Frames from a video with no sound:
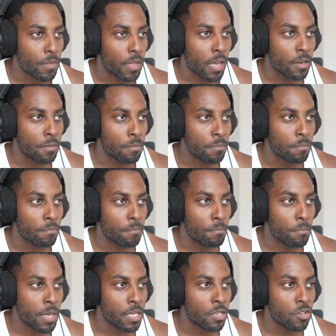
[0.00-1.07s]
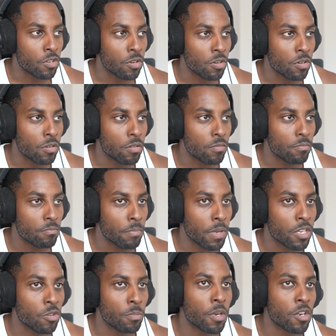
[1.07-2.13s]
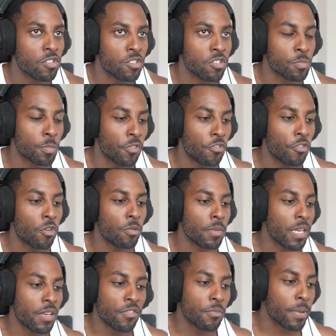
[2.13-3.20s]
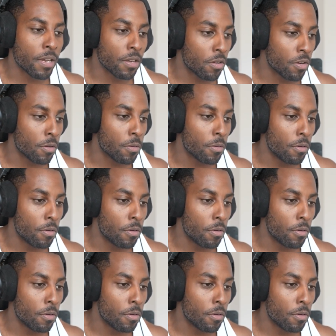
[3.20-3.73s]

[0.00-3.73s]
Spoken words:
can make your monitors perform even better.